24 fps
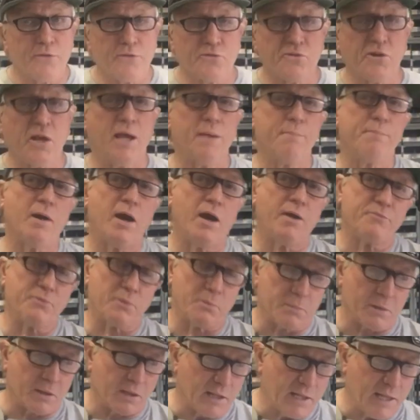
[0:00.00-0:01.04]
tape off. I'm
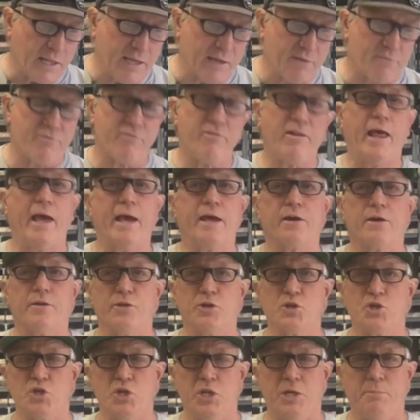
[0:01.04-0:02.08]
going to lay it flat on the
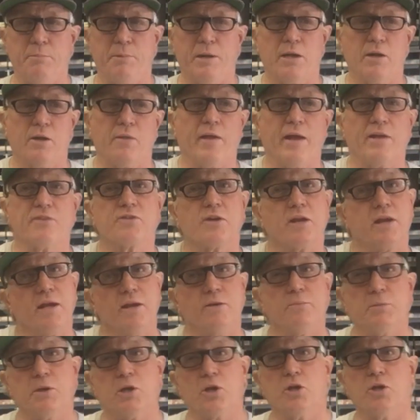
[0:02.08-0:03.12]
sheet metal. That's going to give
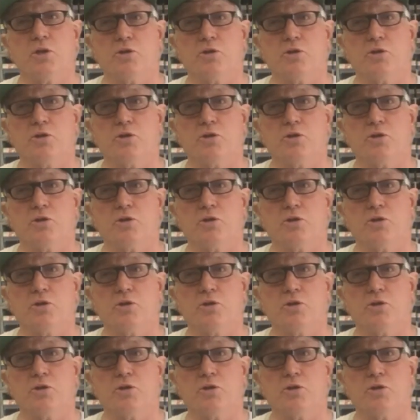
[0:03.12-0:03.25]
me a good